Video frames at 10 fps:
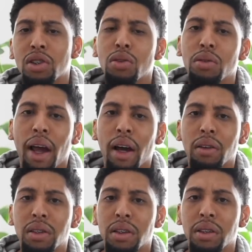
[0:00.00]

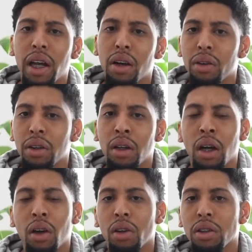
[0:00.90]
2000s era,
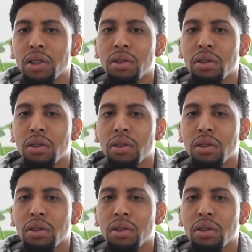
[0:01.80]
early